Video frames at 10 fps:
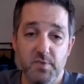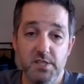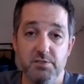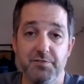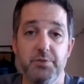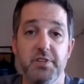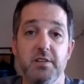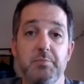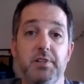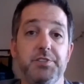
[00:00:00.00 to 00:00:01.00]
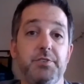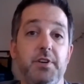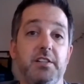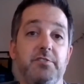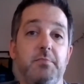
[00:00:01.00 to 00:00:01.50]
So if you get a bill
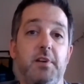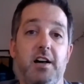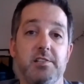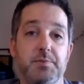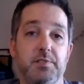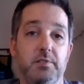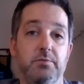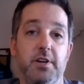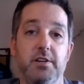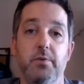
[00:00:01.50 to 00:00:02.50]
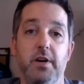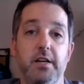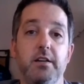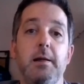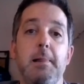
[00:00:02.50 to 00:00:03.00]
directly from a hospital right
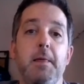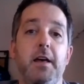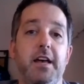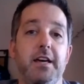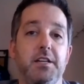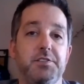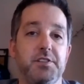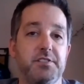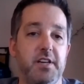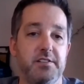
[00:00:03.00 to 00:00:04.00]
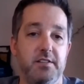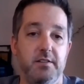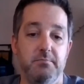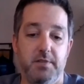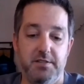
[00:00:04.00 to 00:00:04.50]
away and it just has
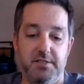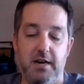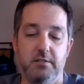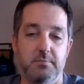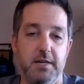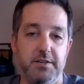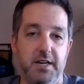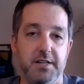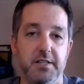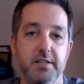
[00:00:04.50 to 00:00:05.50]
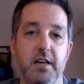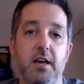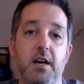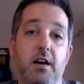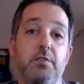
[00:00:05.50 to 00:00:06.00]
a dollar amount on it,
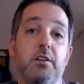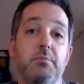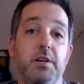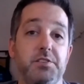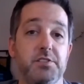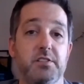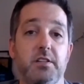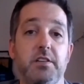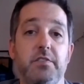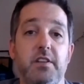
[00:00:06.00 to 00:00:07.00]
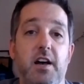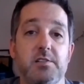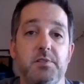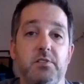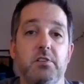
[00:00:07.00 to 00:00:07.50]
I recommend just giving the
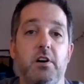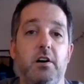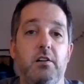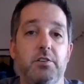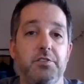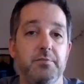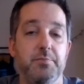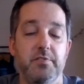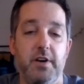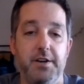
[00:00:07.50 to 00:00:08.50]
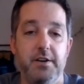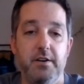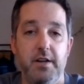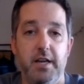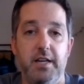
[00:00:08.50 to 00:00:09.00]
hospital a call or the
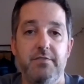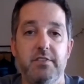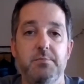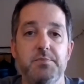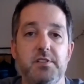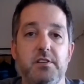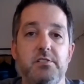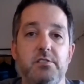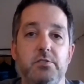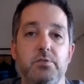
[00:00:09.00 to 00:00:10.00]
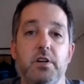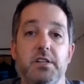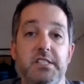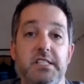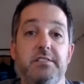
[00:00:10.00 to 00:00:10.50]
provider and having them send you a
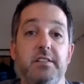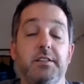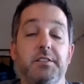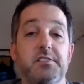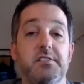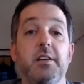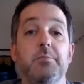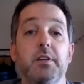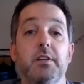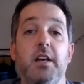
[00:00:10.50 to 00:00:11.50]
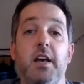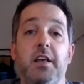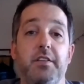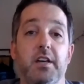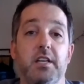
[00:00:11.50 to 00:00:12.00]
detailed statement
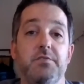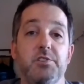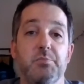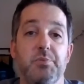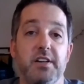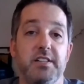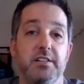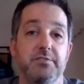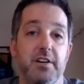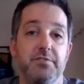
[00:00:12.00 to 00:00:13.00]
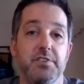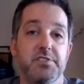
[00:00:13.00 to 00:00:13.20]
that gives you a breakdown of every